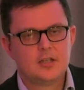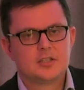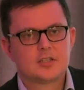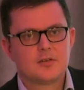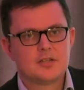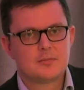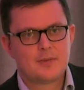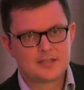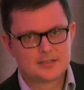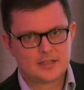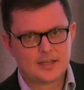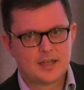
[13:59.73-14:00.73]
So in
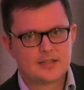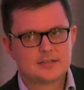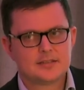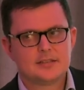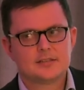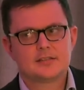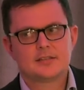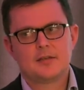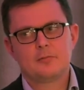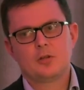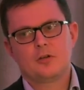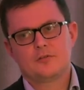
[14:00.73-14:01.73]
domestic cases,
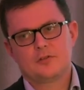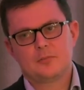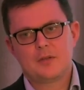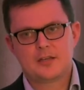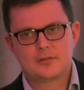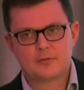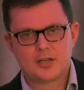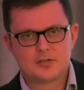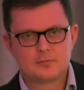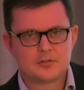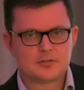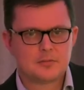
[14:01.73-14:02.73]
they will often make
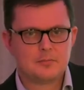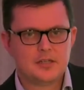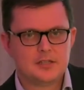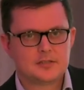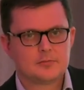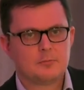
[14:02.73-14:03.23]
arrangements to meet